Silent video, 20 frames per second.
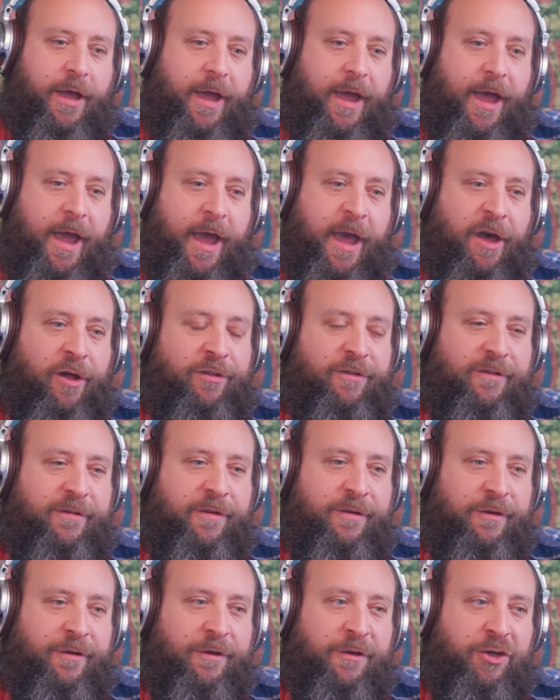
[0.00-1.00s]
And
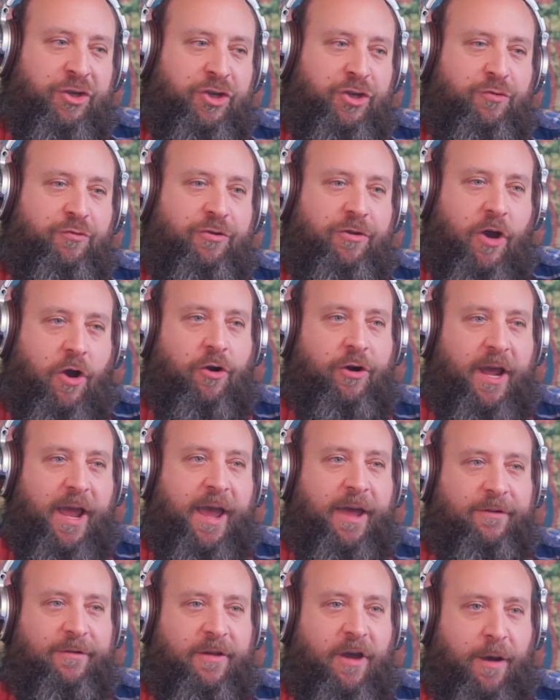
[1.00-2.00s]
you don't
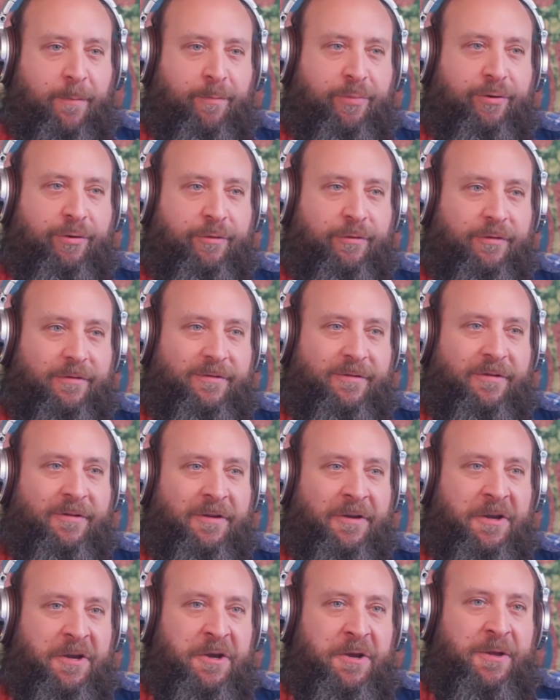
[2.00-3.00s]
end up
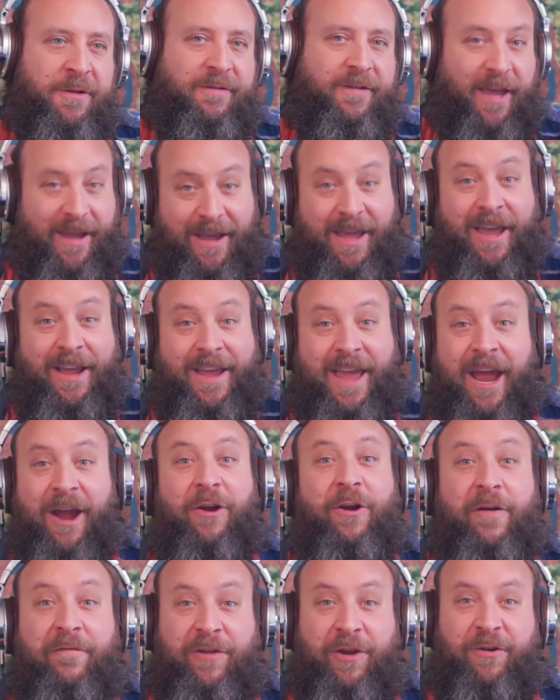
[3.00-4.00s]
taking
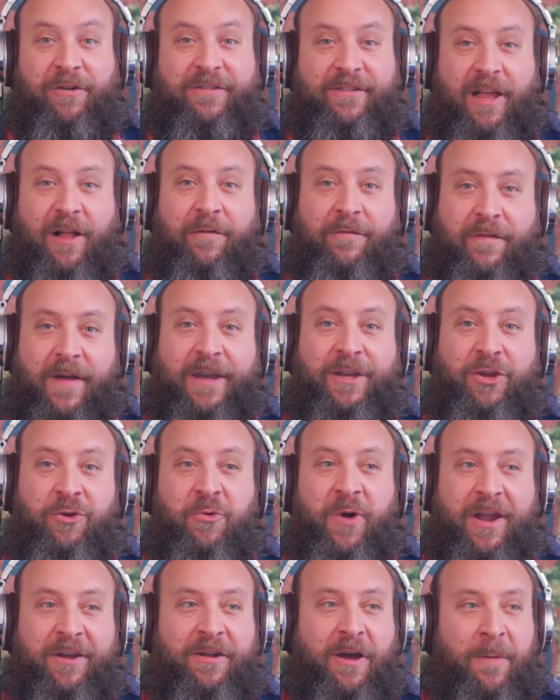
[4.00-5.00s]
care of yourself, and
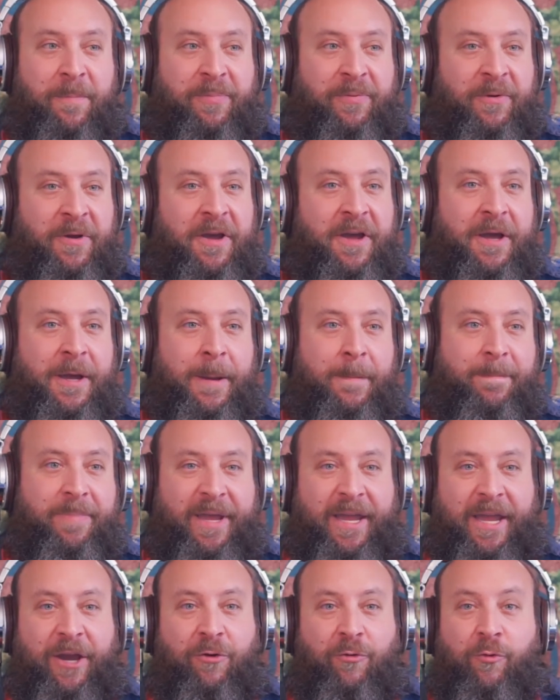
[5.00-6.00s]
you end up
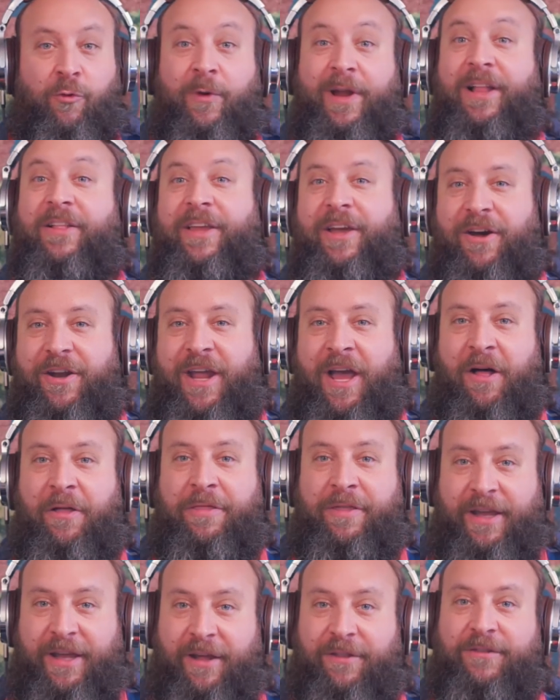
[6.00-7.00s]
being really
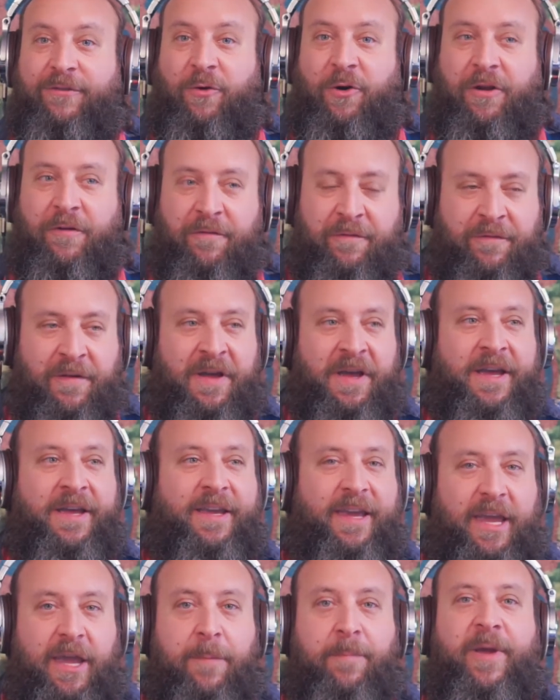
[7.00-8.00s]
unhealthy and sort of
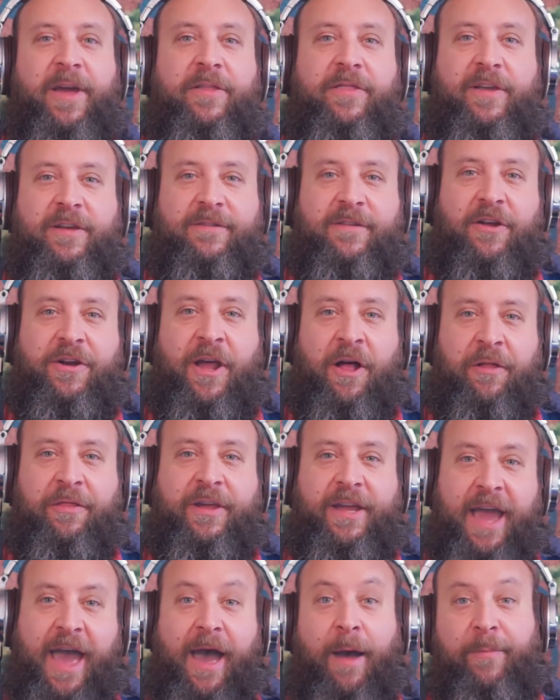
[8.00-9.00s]
keeping these
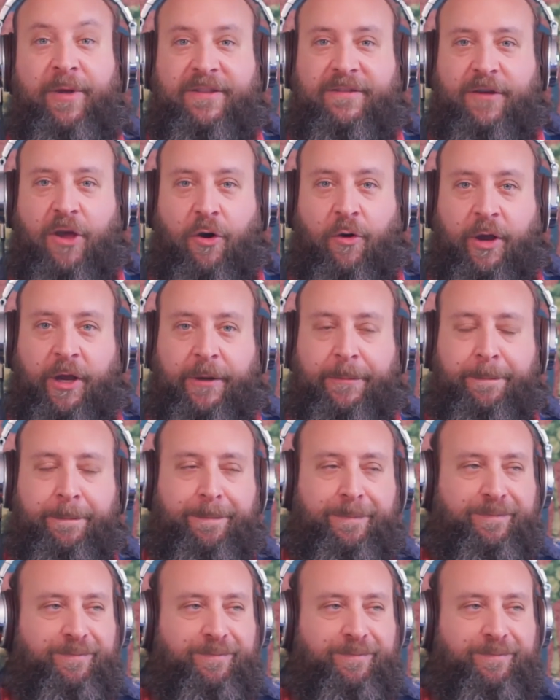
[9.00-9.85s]
unhealthy habits going.